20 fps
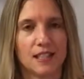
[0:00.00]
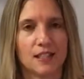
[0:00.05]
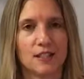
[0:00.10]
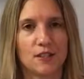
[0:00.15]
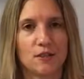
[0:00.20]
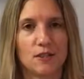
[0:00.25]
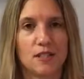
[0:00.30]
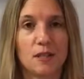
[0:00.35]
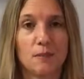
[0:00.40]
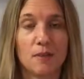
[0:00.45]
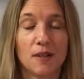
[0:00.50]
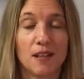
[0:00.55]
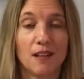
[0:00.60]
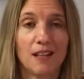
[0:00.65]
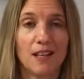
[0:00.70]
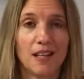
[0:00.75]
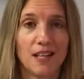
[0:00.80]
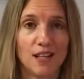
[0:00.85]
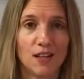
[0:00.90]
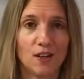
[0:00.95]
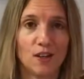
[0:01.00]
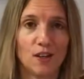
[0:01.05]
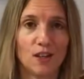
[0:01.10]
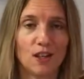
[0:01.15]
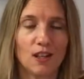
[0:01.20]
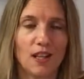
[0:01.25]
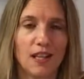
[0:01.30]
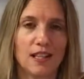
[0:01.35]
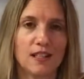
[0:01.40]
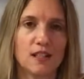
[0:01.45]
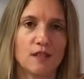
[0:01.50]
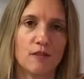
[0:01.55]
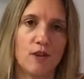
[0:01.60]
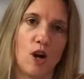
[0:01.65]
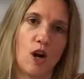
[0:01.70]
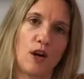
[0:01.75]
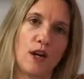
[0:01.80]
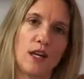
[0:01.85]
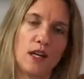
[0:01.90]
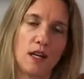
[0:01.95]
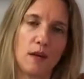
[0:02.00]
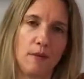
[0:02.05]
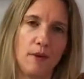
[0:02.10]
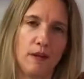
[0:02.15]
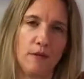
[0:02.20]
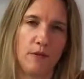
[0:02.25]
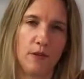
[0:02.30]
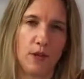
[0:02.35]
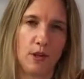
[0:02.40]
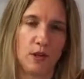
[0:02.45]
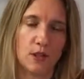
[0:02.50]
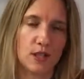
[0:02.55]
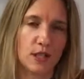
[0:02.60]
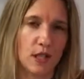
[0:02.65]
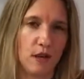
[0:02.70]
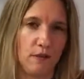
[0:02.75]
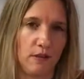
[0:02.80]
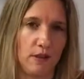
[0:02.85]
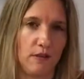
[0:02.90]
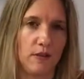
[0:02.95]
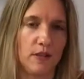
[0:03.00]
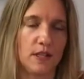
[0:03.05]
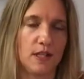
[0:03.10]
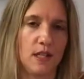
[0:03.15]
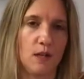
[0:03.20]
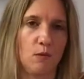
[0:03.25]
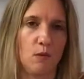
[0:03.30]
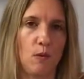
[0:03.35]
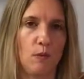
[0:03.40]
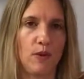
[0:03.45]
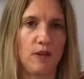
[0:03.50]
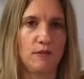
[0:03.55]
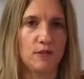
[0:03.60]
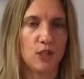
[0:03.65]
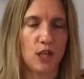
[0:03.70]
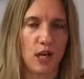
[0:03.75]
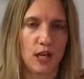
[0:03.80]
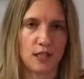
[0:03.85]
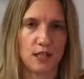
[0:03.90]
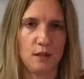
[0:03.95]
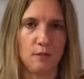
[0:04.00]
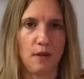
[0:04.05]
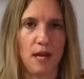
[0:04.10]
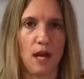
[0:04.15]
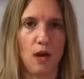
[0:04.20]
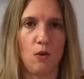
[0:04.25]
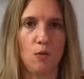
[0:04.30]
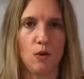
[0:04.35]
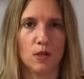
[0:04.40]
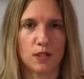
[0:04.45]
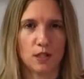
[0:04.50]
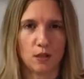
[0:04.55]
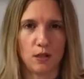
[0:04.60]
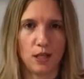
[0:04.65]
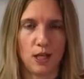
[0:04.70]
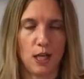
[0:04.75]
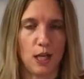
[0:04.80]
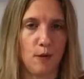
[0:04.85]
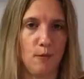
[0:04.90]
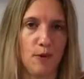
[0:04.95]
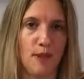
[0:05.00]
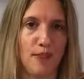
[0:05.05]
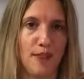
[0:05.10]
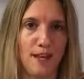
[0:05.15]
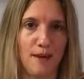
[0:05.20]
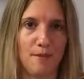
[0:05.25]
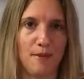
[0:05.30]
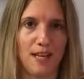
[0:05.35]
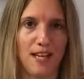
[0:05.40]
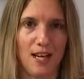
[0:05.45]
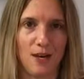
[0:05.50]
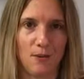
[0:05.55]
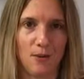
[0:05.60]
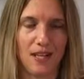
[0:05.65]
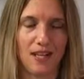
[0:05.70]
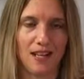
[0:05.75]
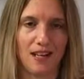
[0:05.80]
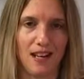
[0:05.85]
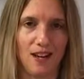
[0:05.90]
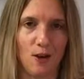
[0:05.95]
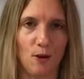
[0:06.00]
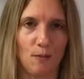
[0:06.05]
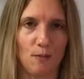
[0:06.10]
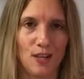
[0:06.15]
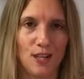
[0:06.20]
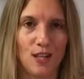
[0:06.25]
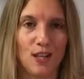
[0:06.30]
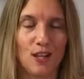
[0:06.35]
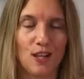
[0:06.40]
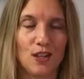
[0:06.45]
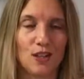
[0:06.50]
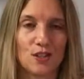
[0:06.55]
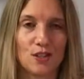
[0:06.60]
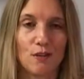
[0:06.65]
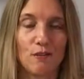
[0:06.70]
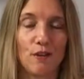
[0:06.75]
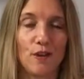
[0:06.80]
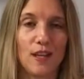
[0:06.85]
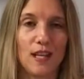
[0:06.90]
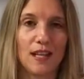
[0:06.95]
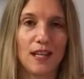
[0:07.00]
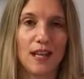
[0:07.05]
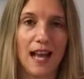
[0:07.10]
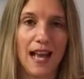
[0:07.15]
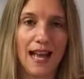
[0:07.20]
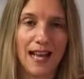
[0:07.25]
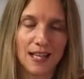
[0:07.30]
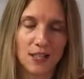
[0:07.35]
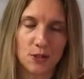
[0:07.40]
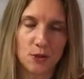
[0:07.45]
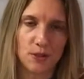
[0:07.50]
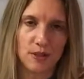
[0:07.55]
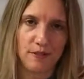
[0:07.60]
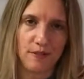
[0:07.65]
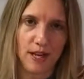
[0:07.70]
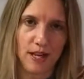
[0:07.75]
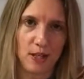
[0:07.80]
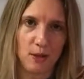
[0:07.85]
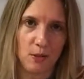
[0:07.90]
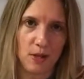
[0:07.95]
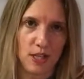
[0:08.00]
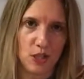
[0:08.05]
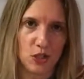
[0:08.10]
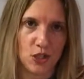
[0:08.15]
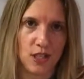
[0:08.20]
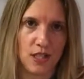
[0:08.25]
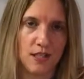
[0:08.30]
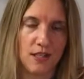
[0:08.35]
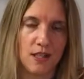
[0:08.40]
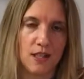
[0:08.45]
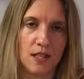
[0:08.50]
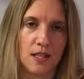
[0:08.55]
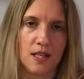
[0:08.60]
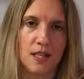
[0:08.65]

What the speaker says: So typically here, clients have already come in for their discovery visit when we've talked about what's going on with them and how we can help. So for the actual evaluation,